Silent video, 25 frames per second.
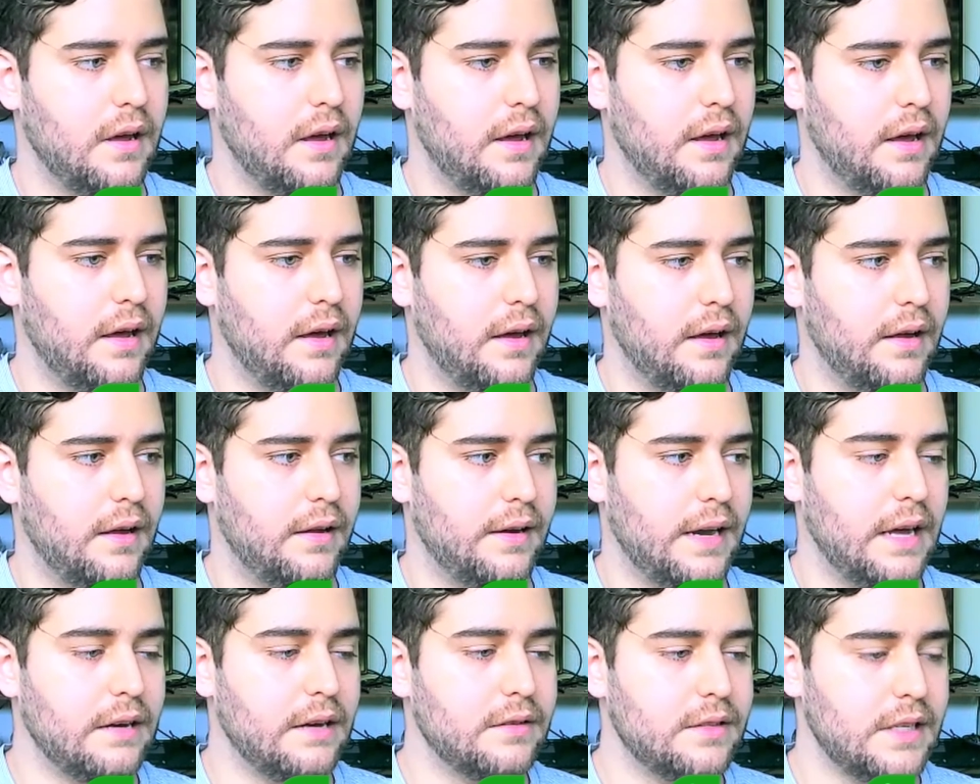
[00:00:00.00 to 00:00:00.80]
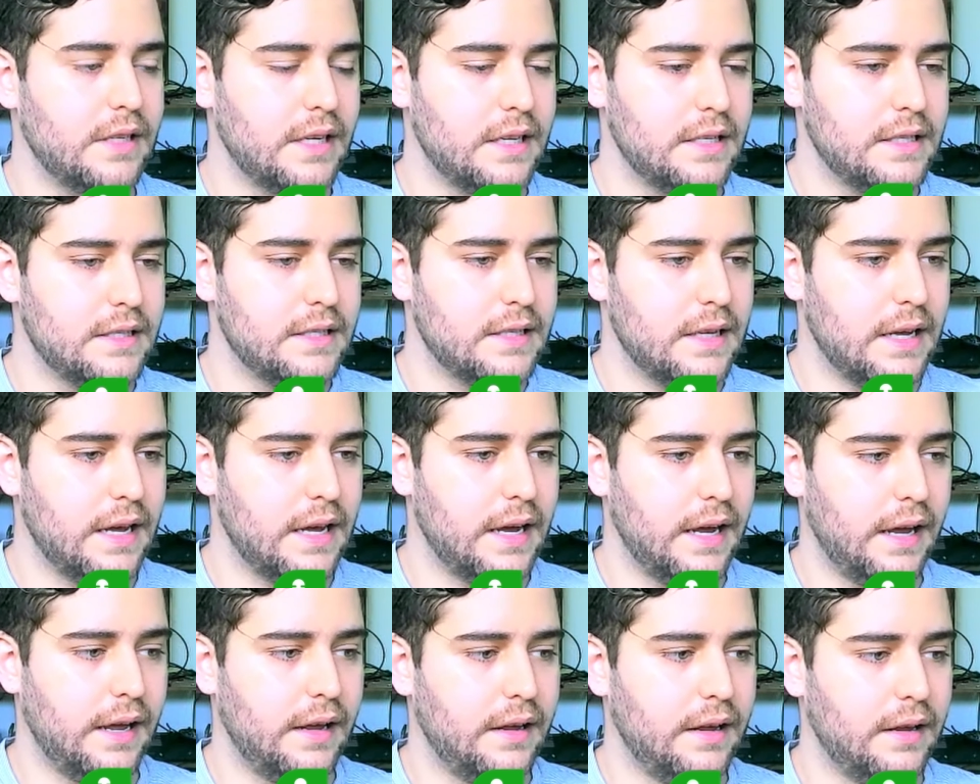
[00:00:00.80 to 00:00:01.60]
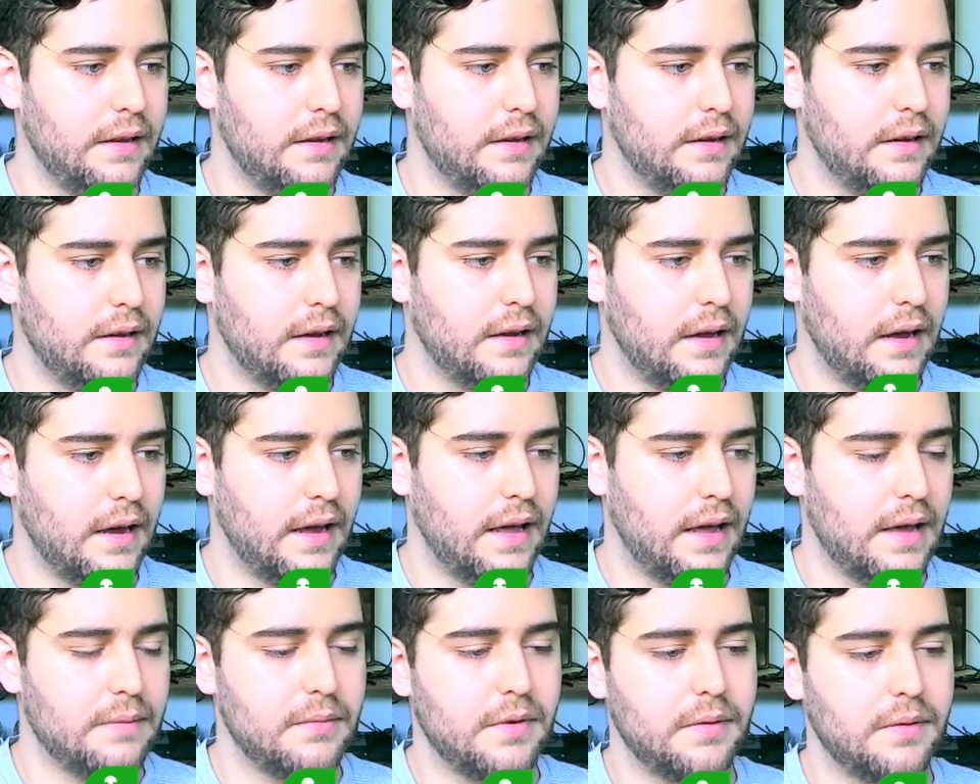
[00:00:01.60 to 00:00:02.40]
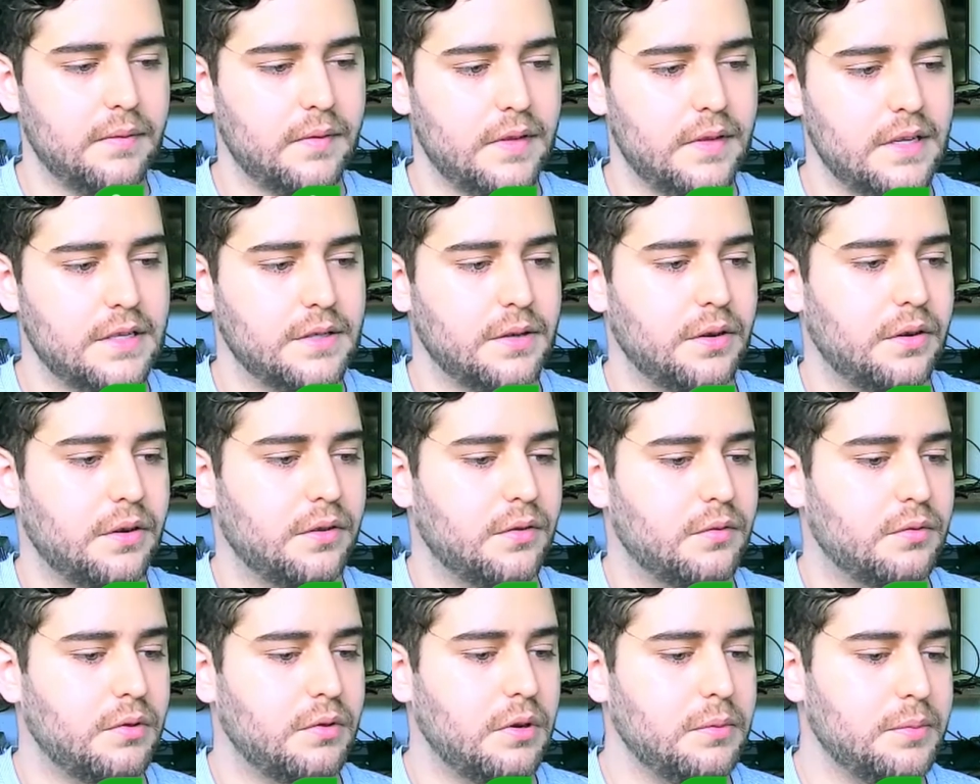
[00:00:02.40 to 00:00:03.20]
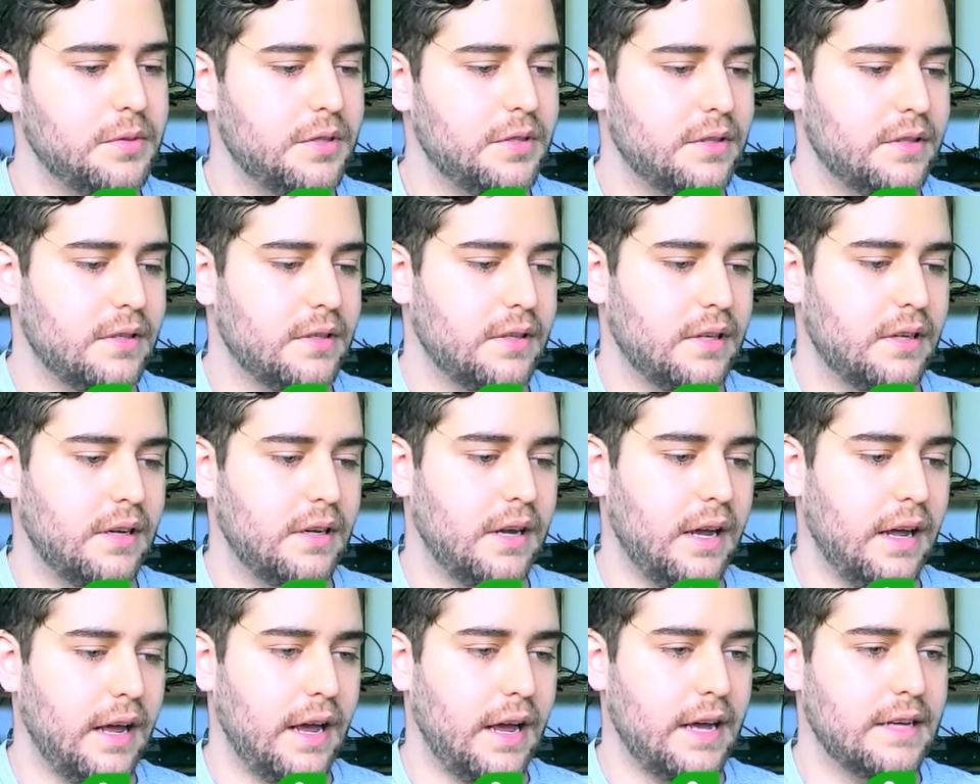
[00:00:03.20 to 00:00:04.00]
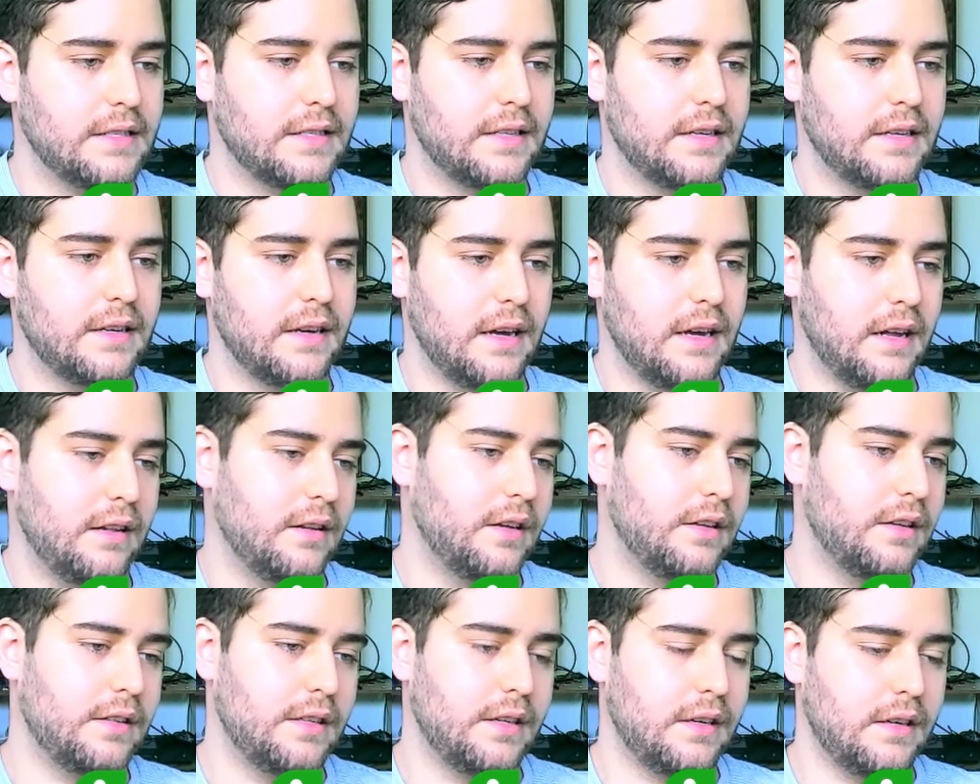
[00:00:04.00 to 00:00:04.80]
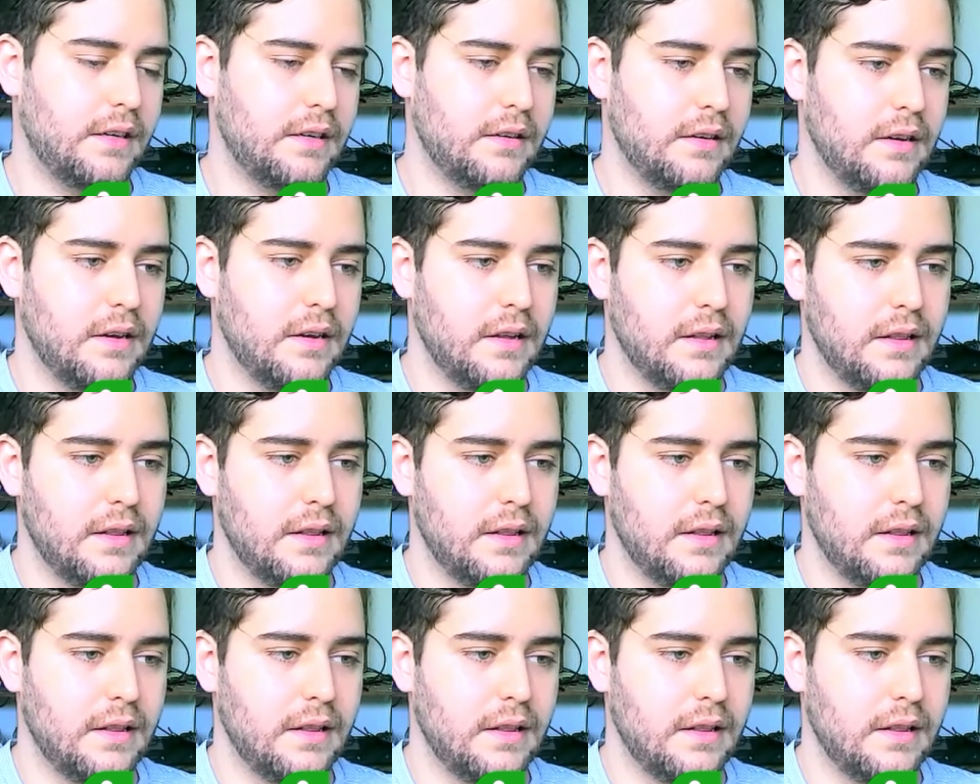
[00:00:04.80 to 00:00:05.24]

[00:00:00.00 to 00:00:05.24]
Nowadays, I am in Discord groups and I ask a lot there.